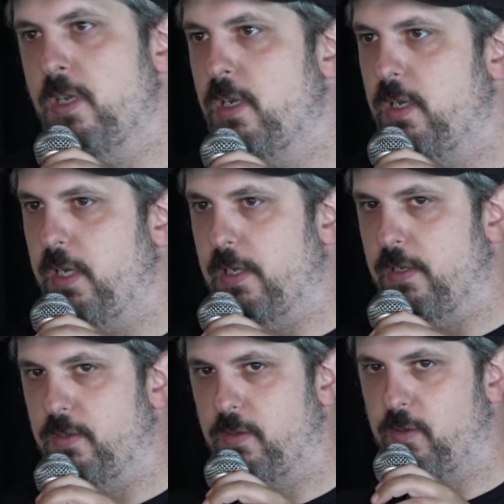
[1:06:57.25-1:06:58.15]
is
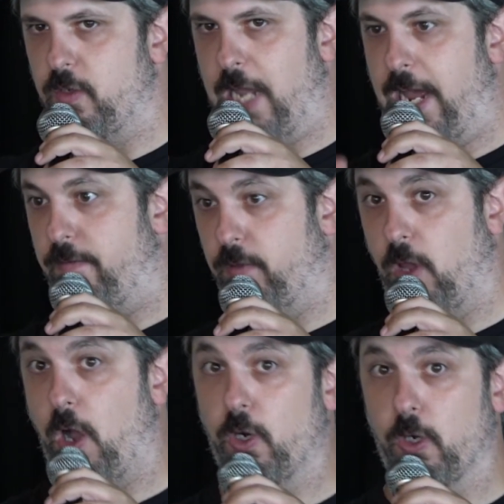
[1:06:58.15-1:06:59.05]
to have
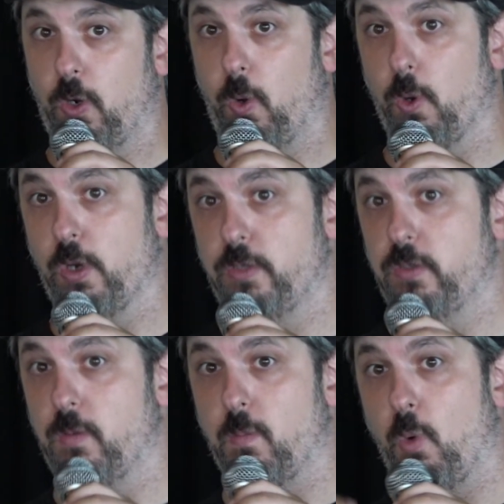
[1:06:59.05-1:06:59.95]
longer chords,
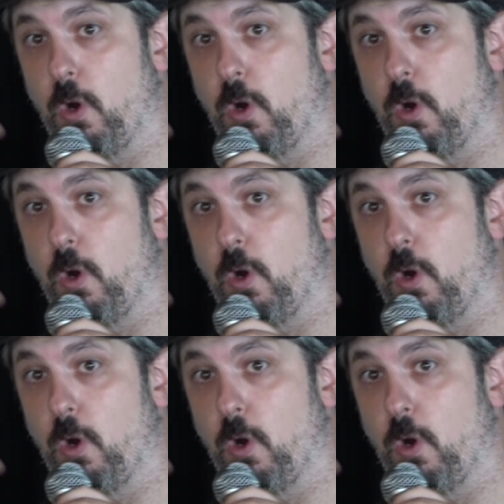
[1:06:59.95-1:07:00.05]
more